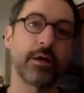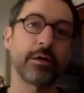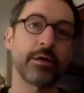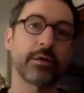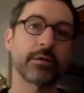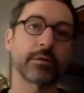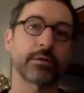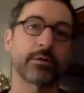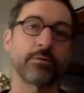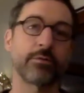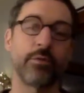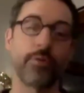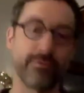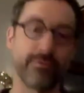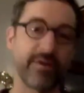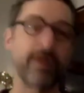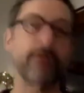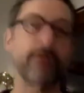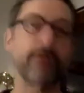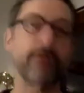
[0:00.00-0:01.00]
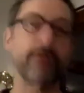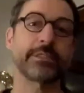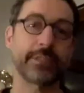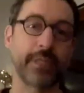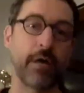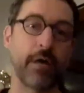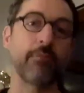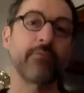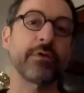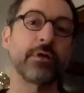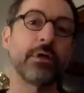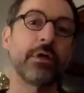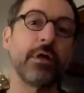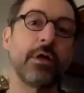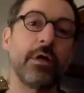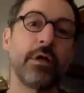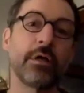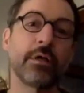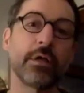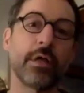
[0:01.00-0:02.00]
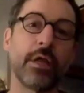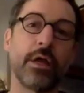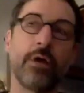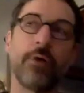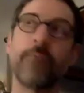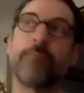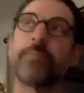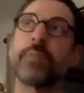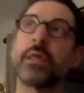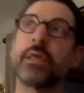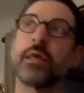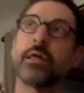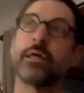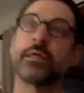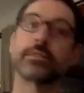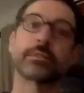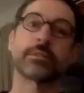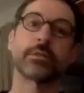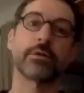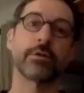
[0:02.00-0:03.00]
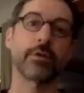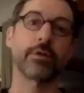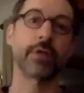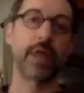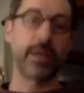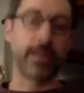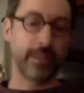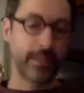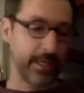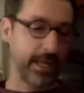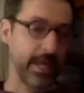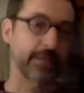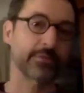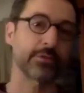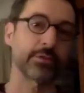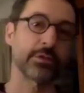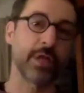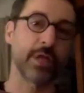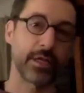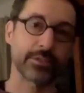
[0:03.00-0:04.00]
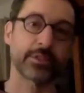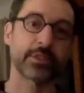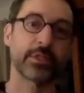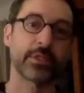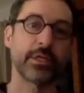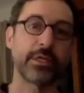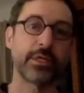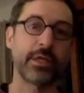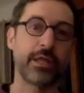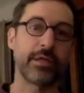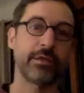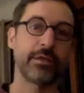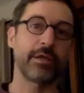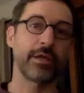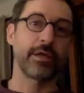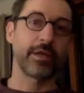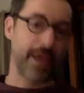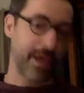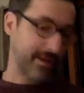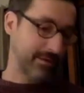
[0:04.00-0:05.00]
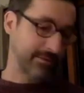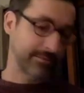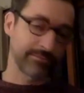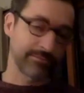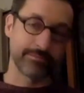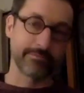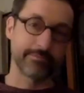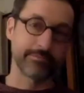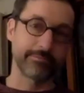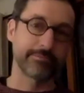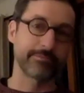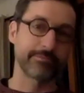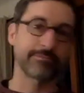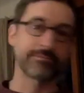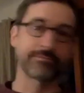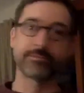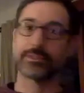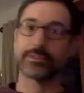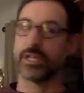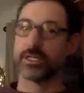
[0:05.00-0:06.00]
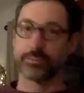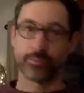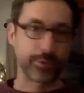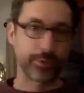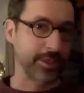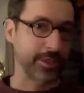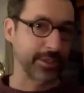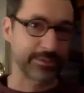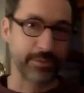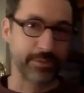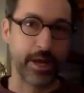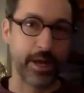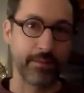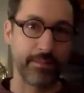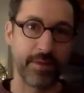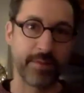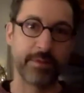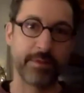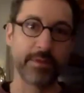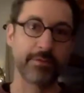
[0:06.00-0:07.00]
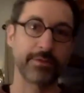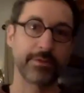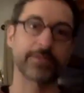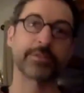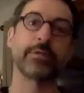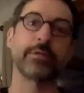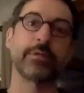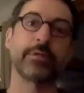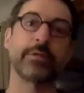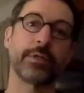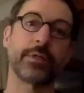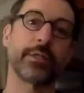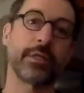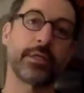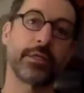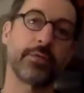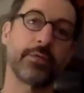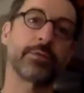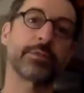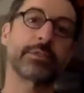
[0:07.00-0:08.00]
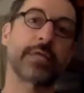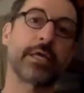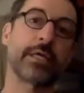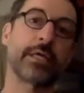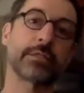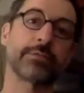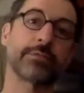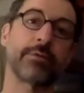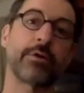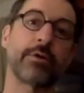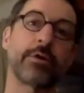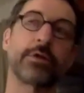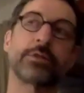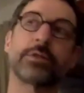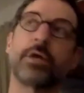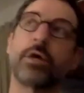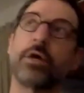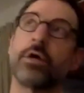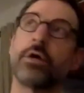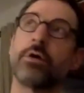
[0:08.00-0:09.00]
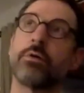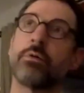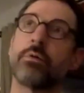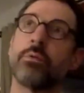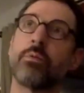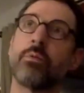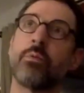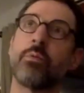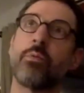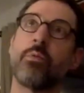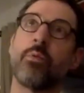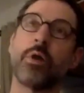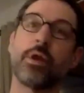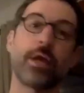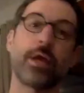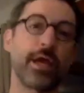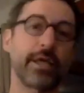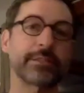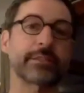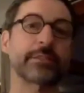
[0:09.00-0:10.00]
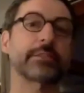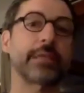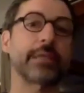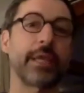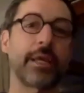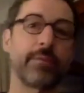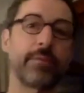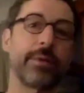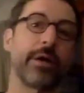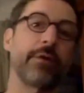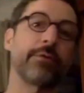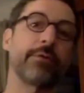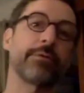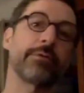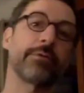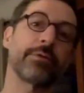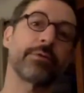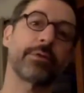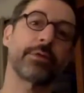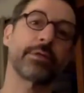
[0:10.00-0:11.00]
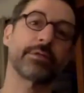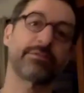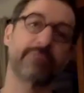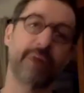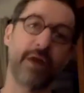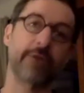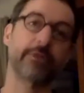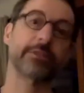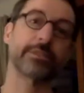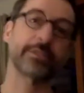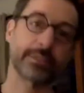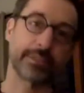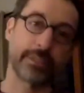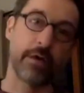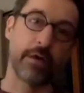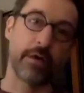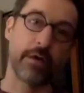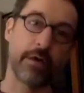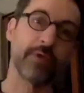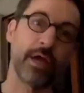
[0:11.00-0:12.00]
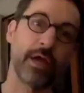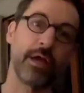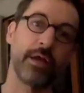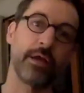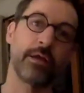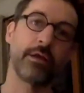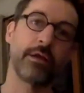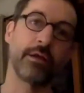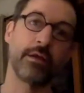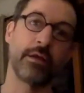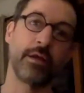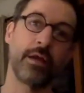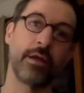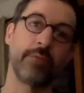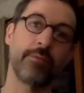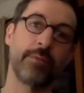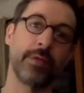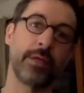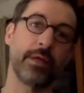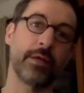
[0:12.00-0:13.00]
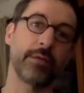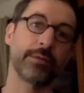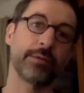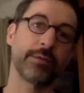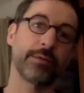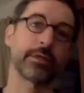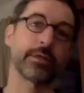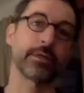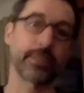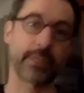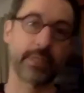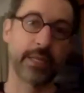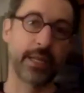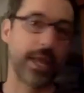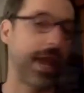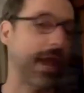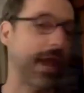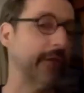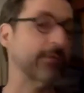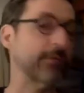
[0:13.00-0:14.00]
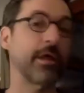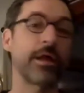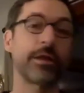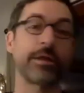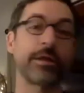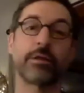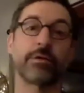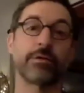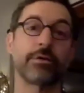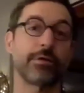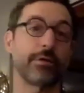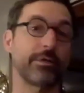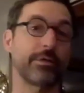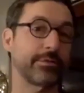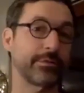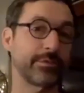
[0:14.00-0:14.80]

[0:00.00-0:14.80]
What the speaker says: coronavirus itself. Is there anything astrologically, and again, it's not to put you on the spot, maybe there isn't, but that you would say as far as what it has to say about this virus itself and being able to get a handle on it, or,